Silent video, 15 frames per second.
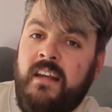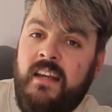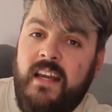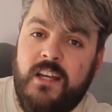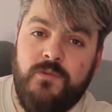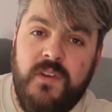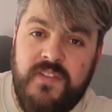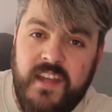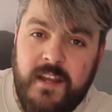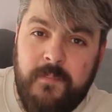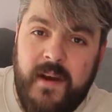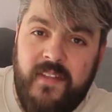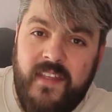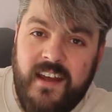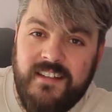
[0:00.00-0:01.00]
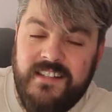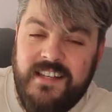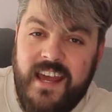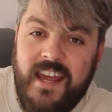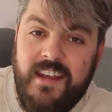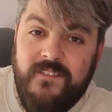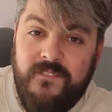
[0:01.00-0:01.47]
As we think about that
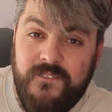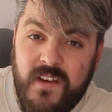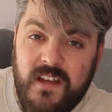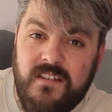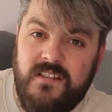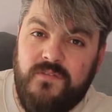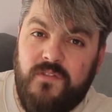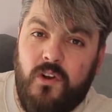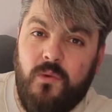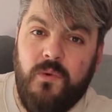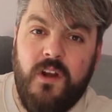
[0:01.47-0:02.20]
today, first of all,